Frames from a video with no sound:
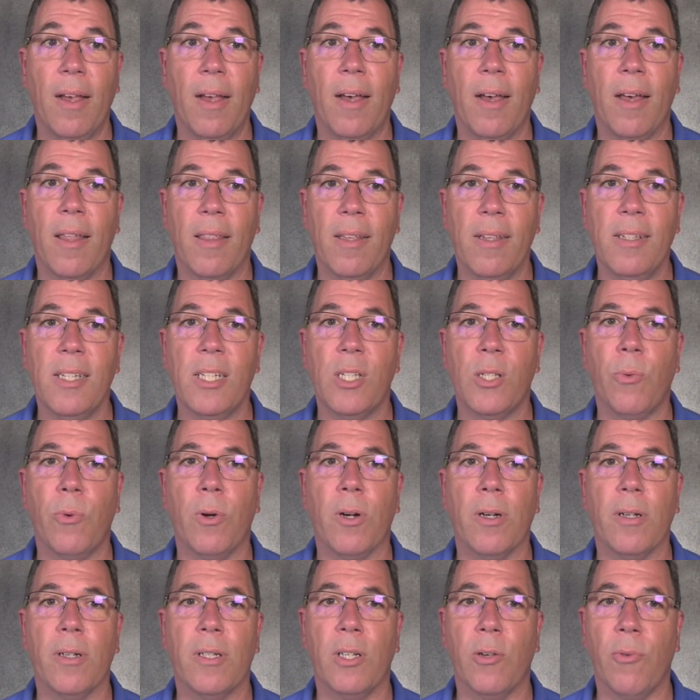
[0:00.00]
This is
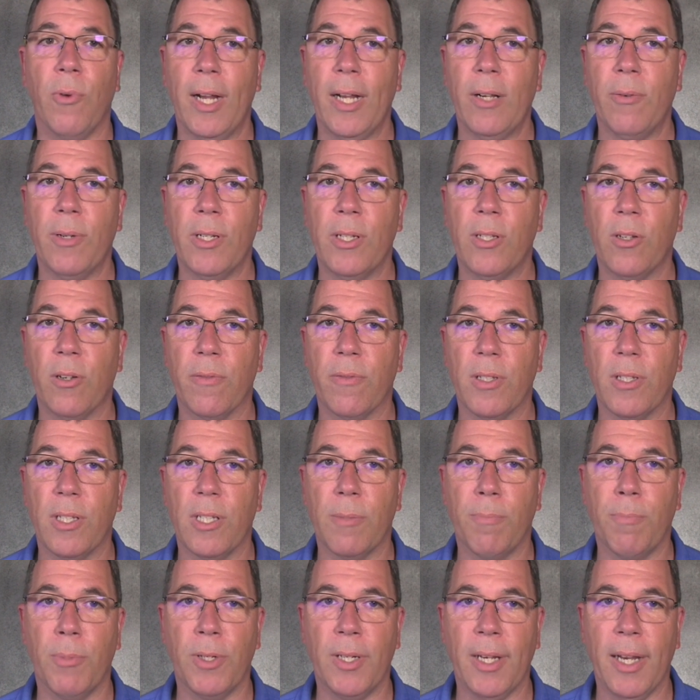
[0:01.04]
where Directory Services
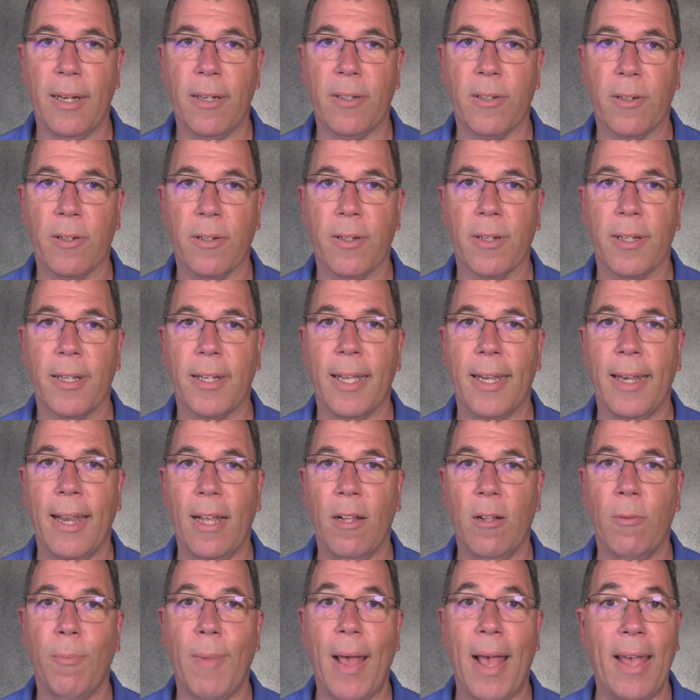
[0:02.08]
Protector can
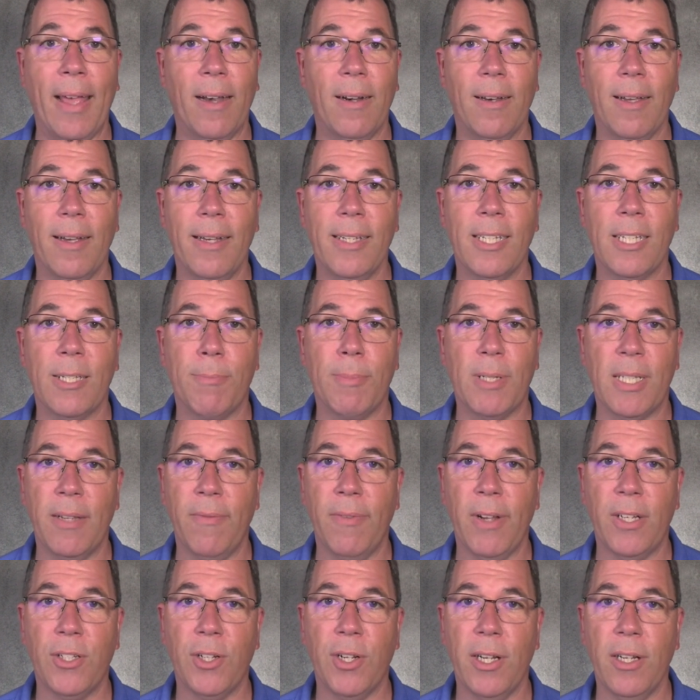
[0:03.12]
help analyze
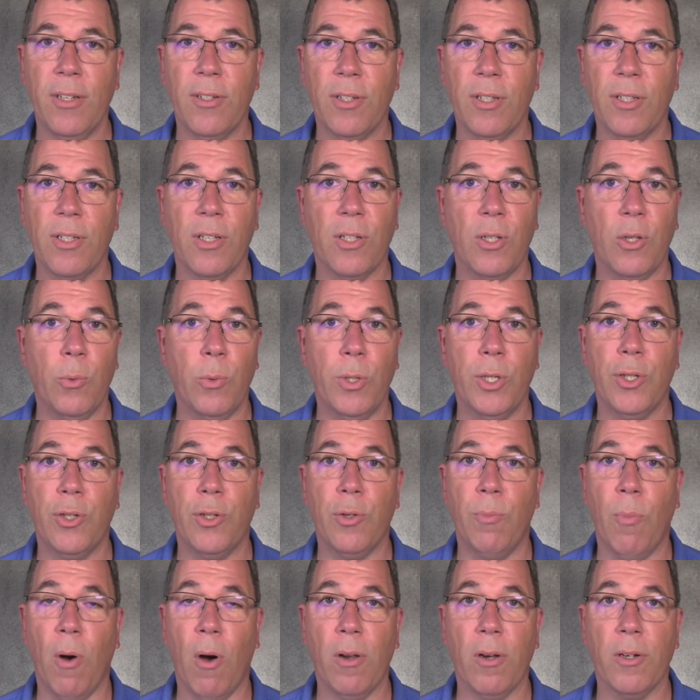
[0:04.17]
specific changes you wish to
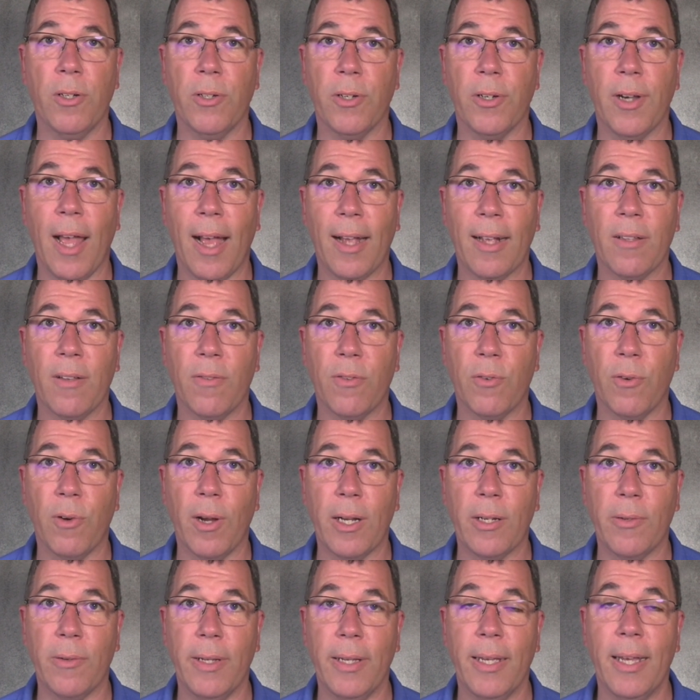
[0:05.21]
monitor in Active
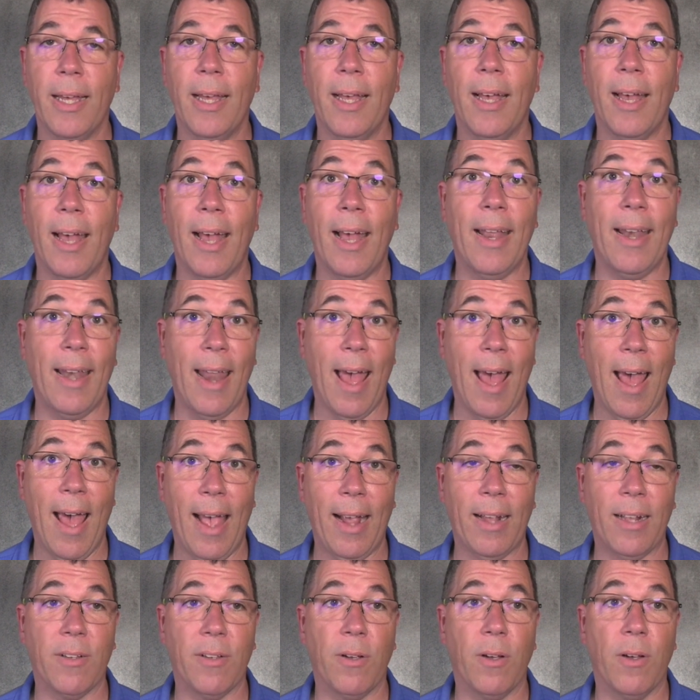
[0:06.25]
Directory and
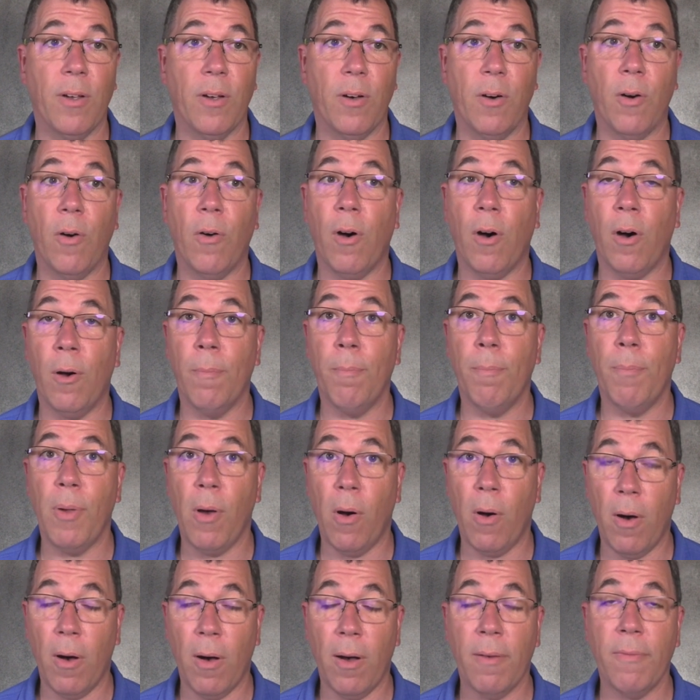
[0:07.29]
act on
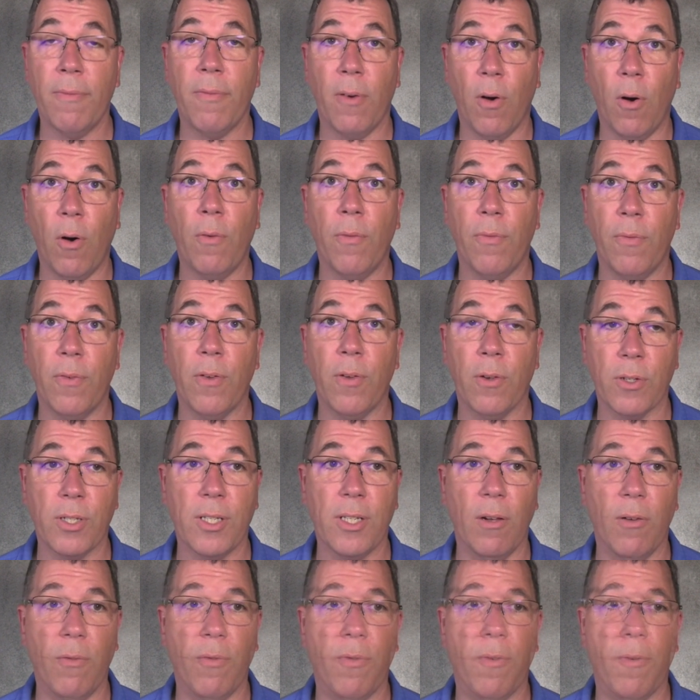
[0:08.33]
behalf of yourself.